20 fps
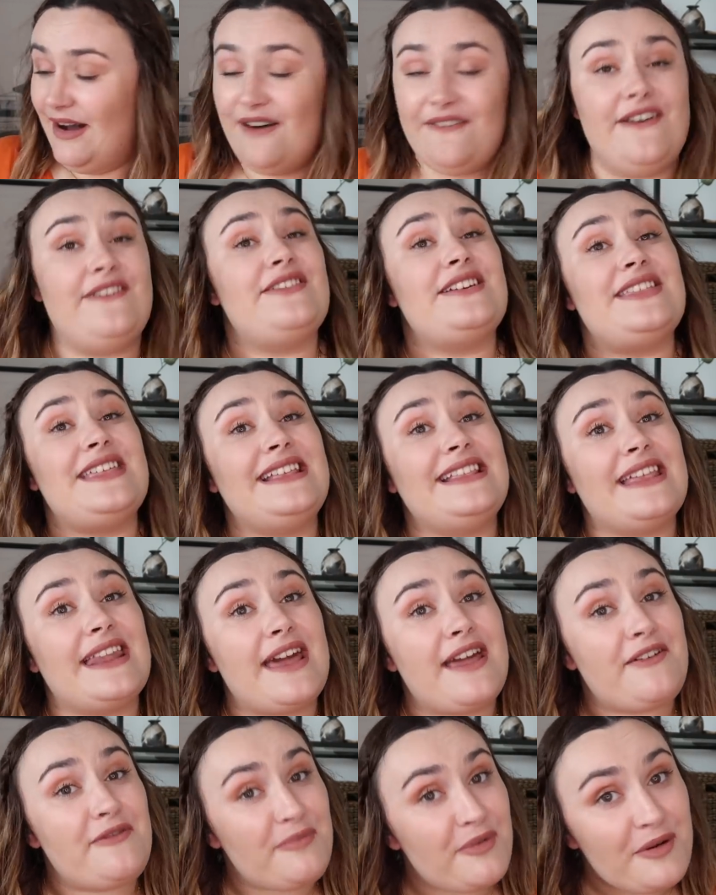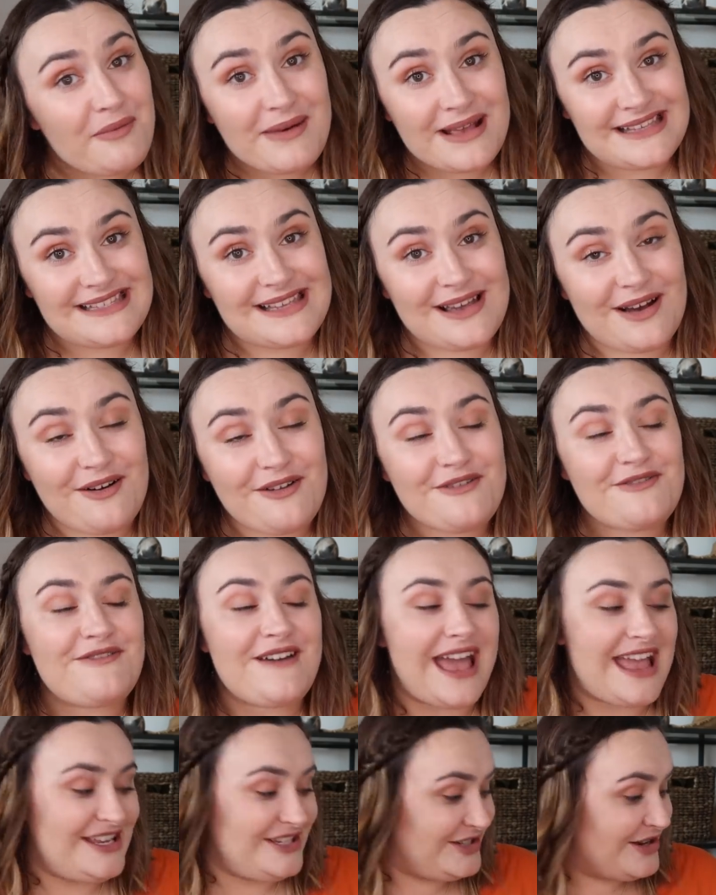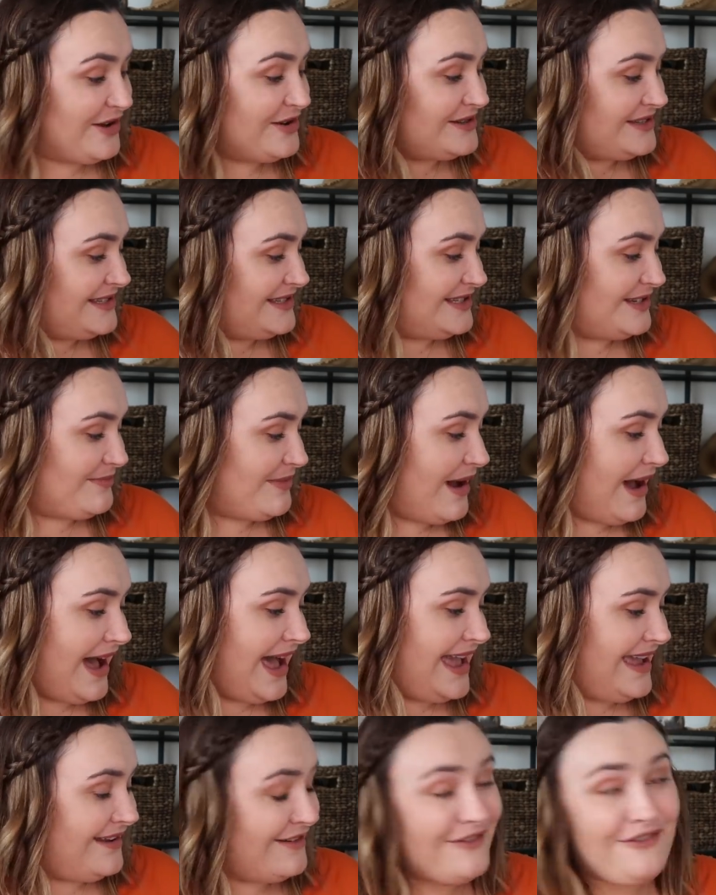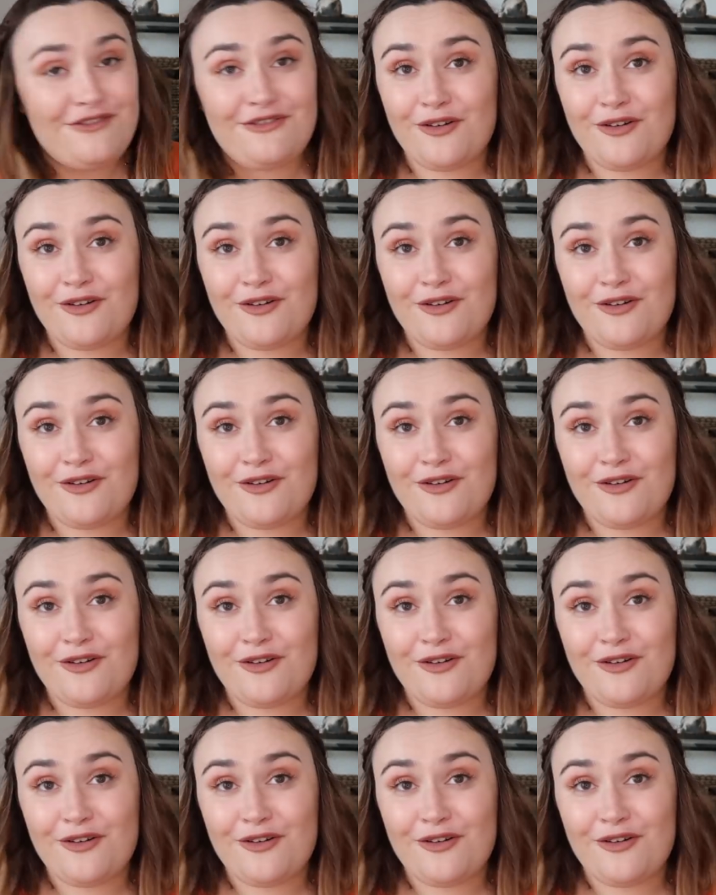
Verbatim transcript: of everything that I've bought myself and chosen to buy